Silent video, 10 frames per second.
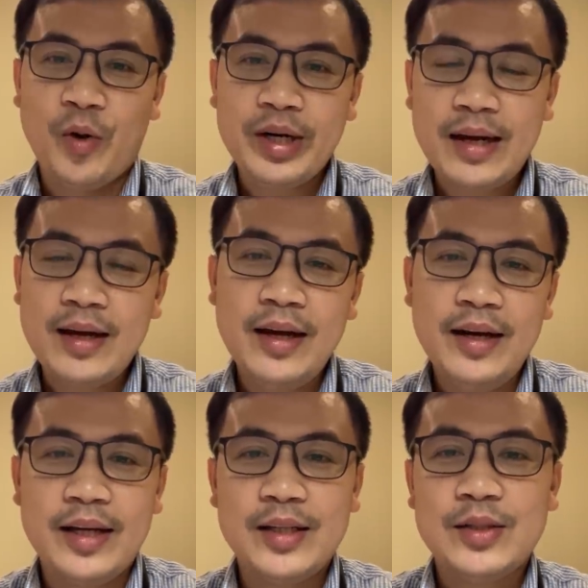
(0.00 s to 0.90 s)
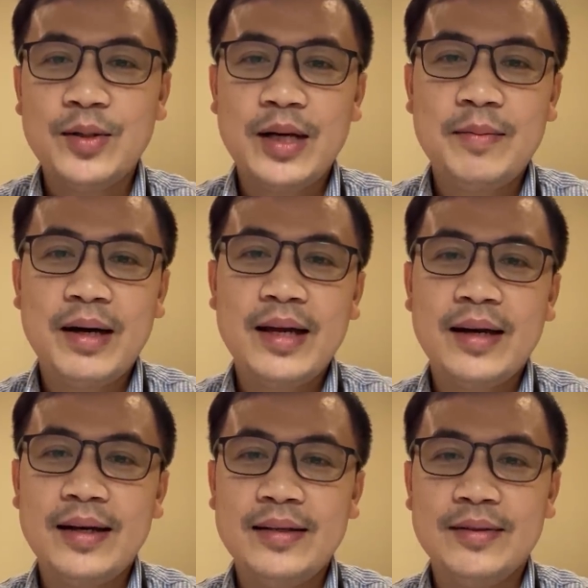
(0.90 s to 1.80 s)
Working here in
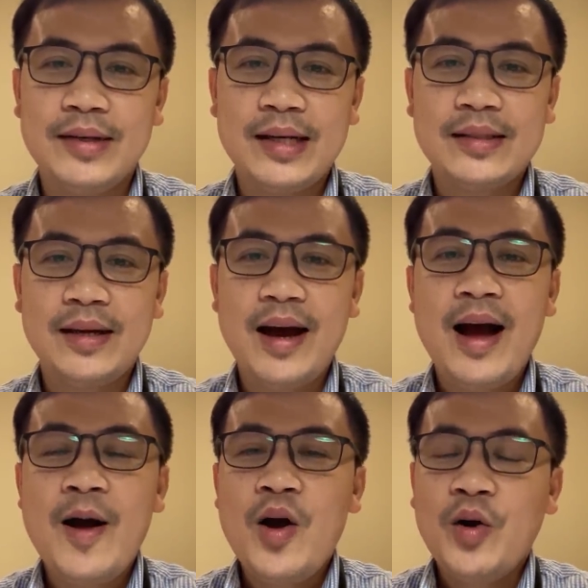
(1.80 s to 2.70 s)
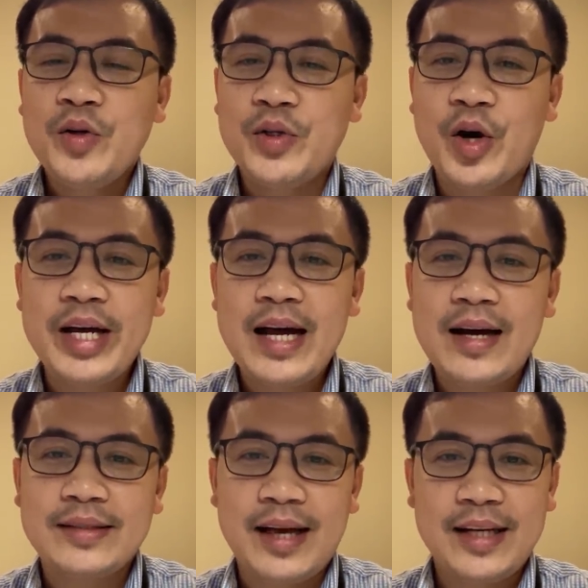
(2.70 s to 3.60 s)
Surabaya, Indonesia. Join
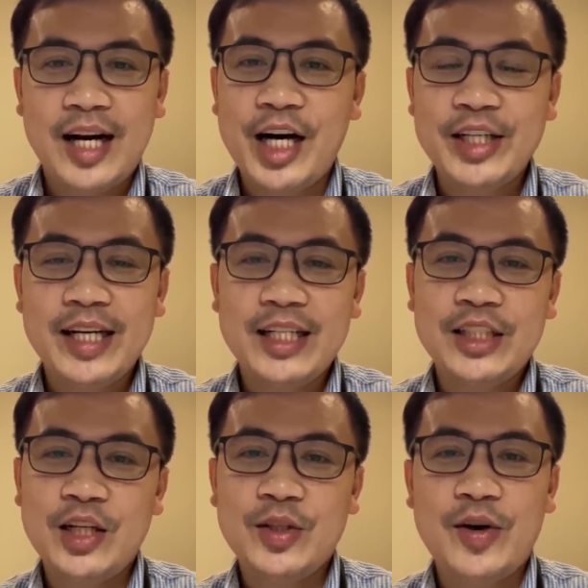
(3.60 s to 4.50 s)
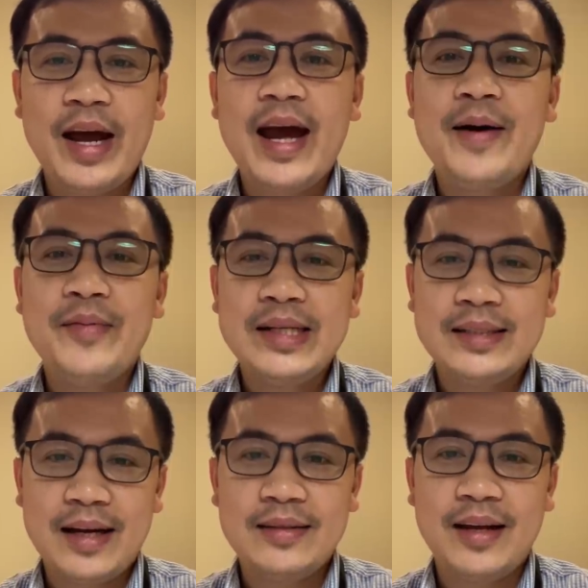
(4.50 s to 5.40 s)
us and Cardinal Chito every
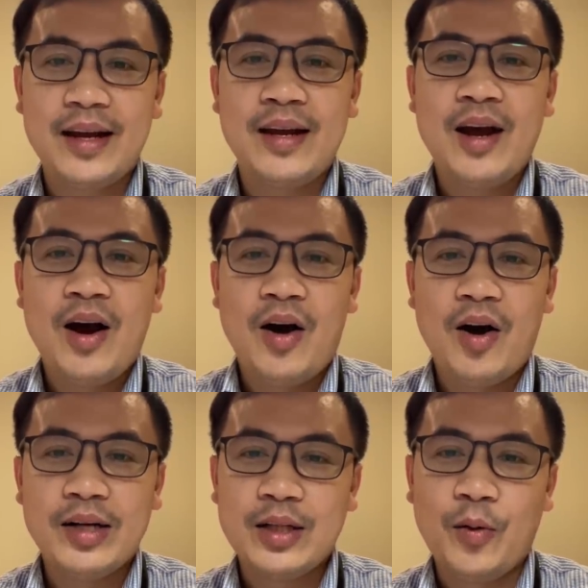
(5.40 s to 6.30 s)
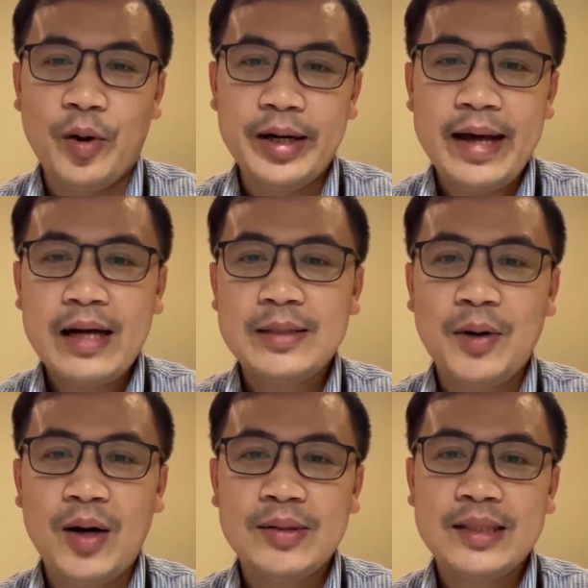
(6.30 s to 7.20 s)
Sunday on The World
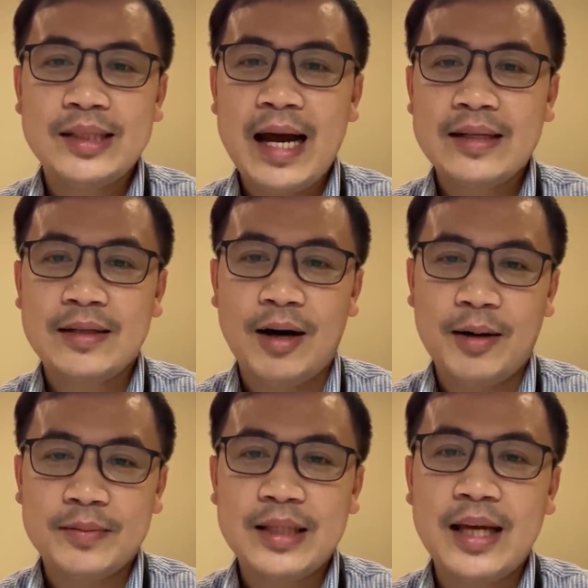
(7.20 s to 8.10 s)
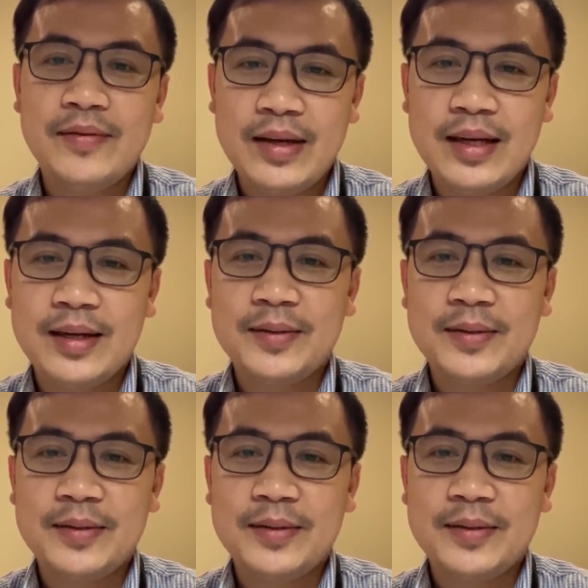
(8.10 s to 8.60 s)
Exposed JESCOM TV.